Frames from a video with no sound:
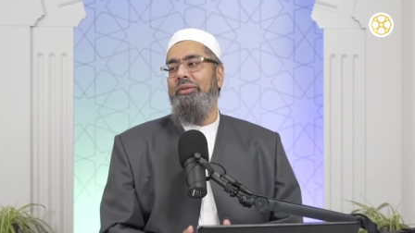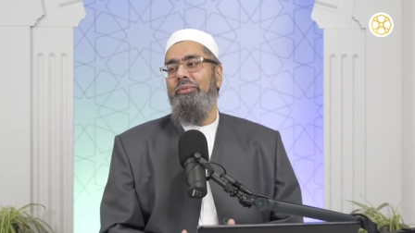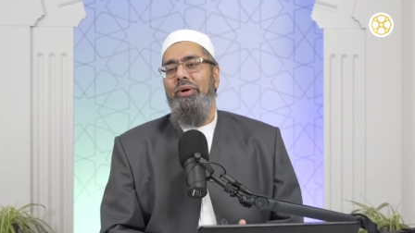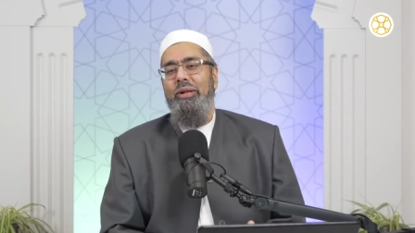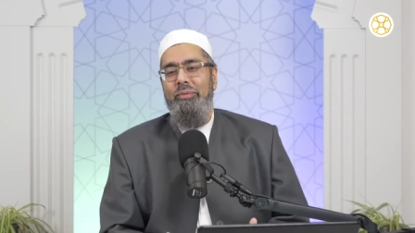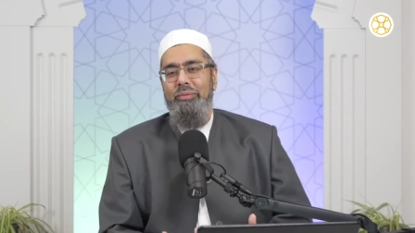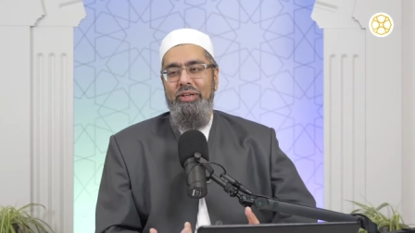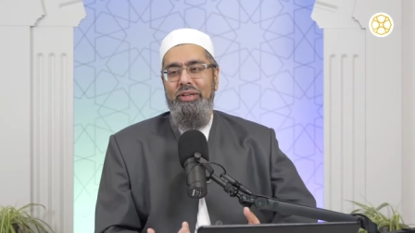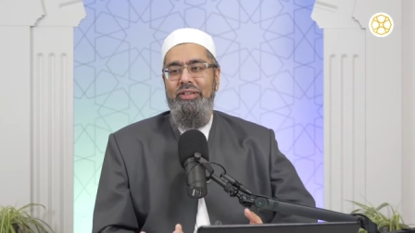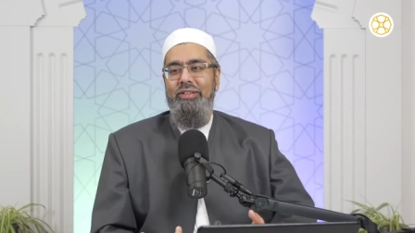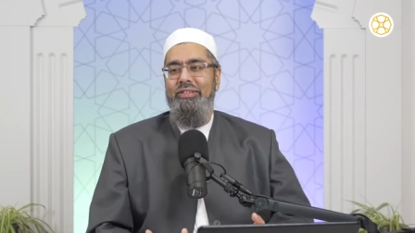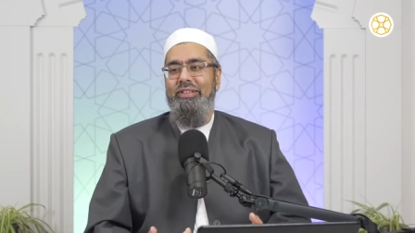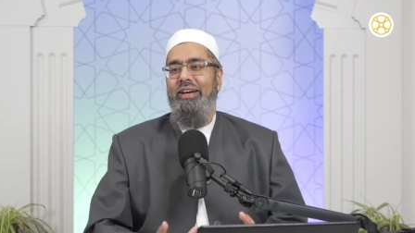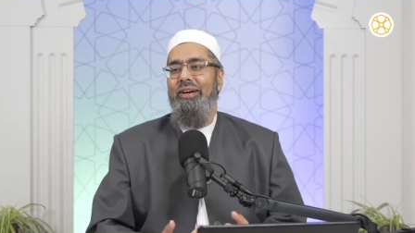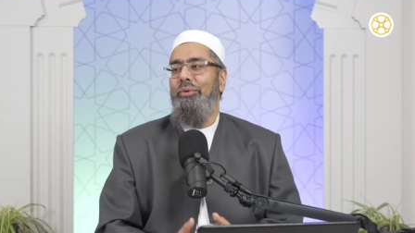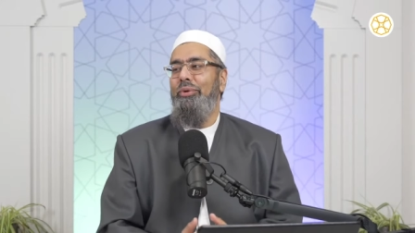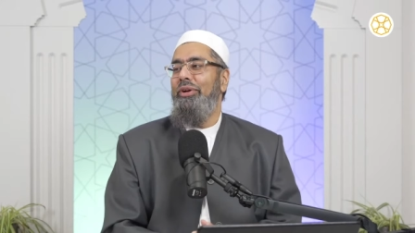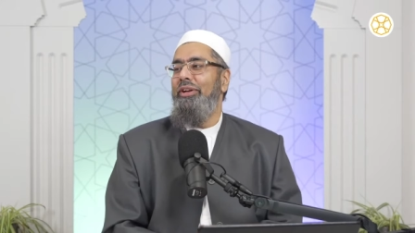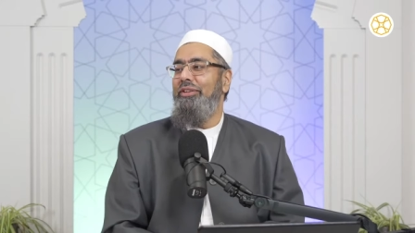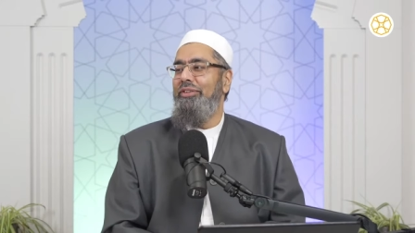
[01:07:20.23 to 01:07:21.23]
Well, because I
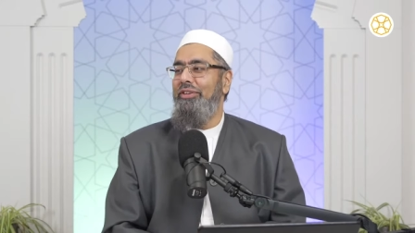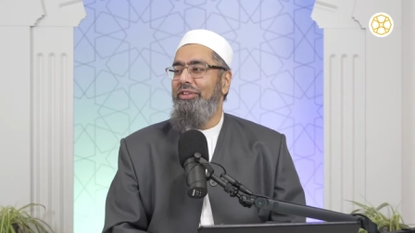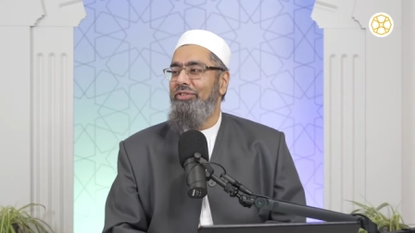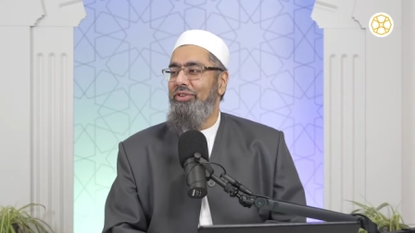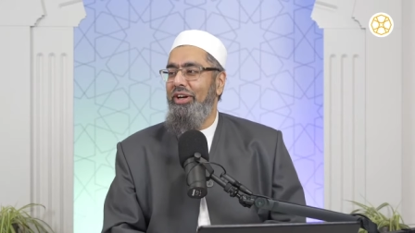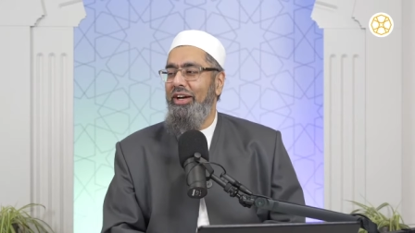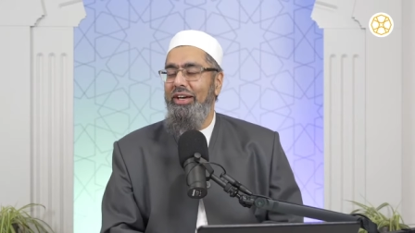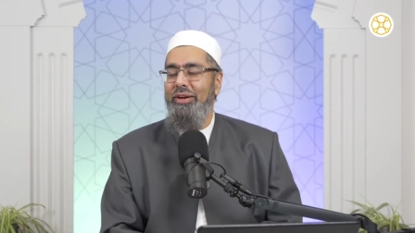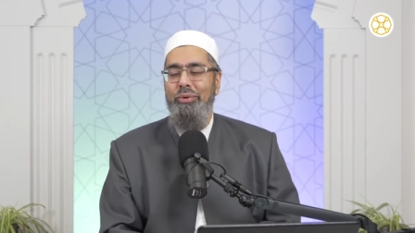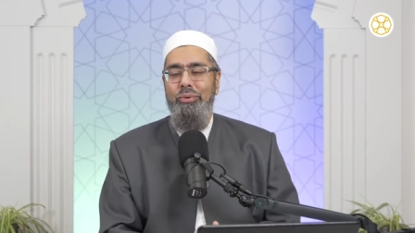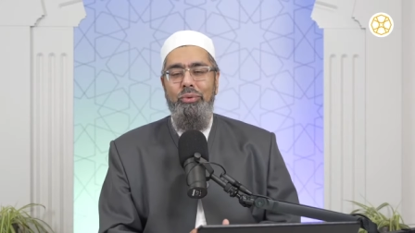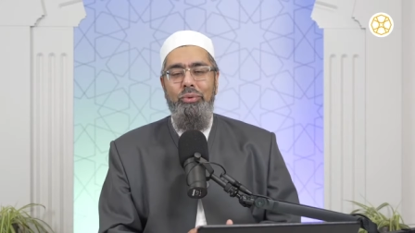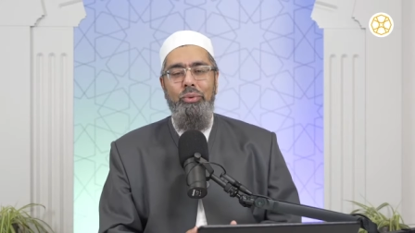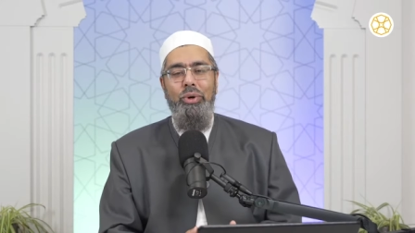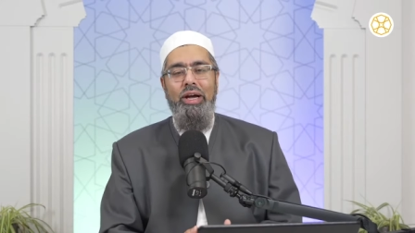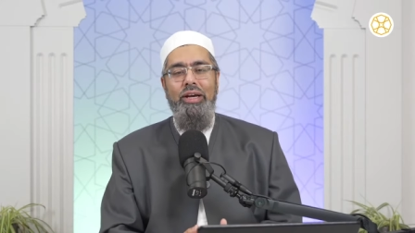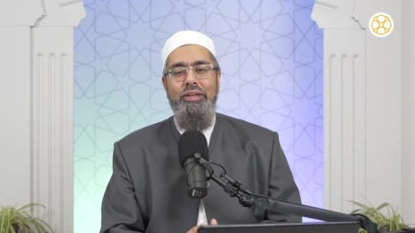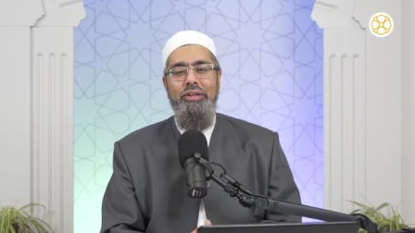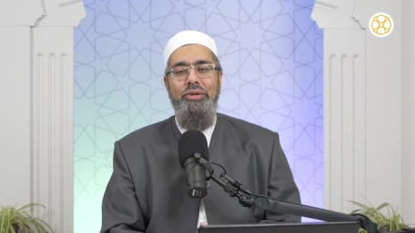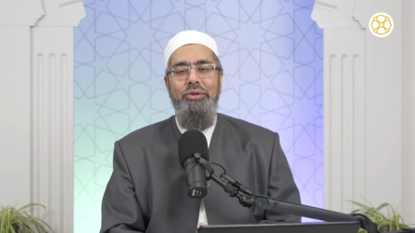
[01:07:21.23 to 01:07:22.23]
wanted to try
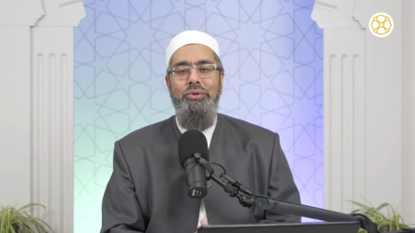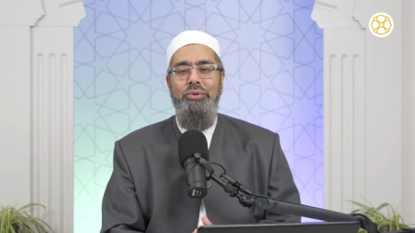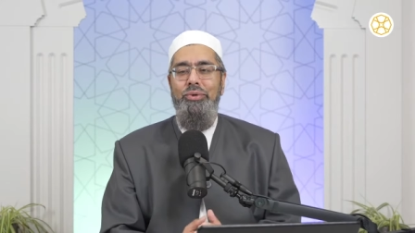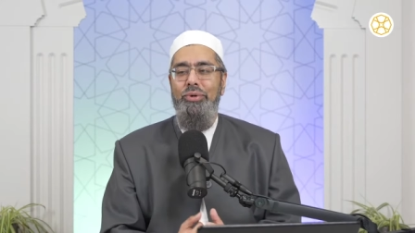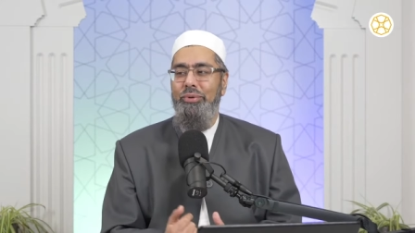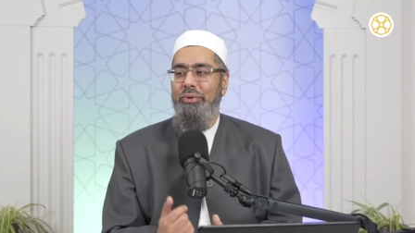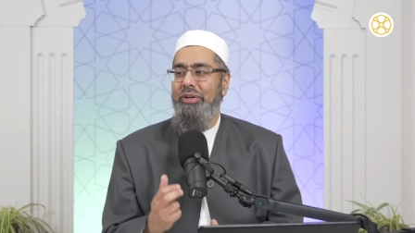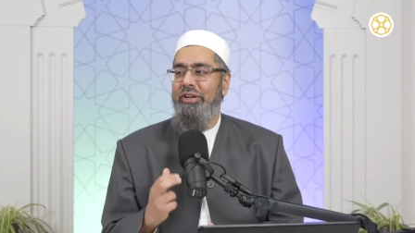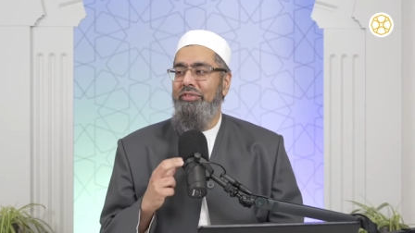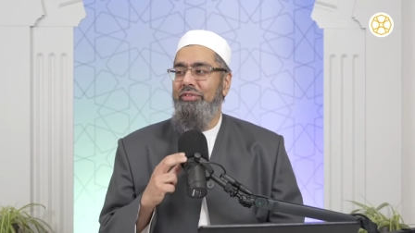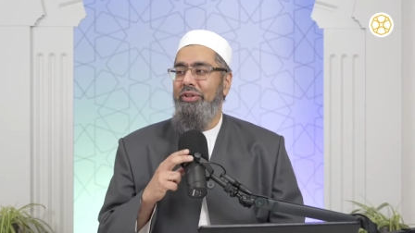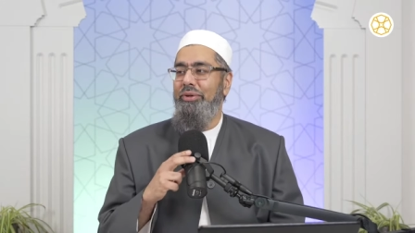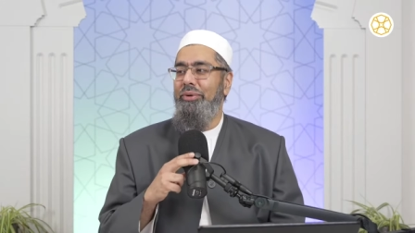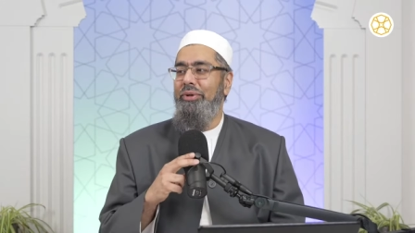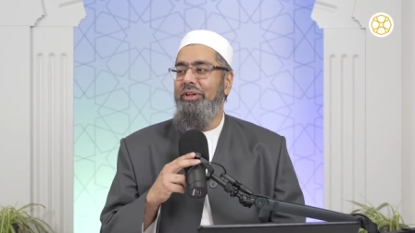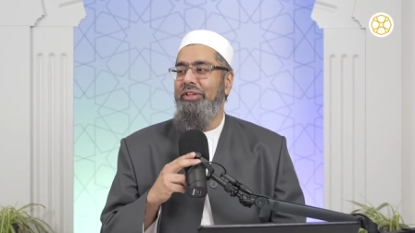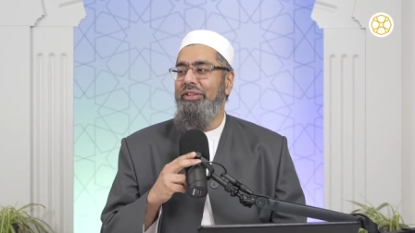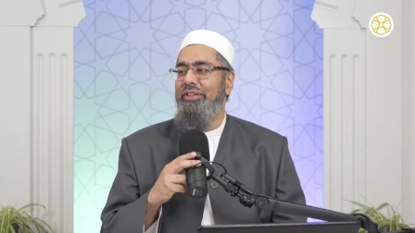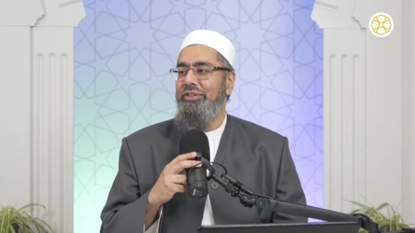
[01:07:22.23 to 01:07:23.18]
Wagyu or whatever they wanted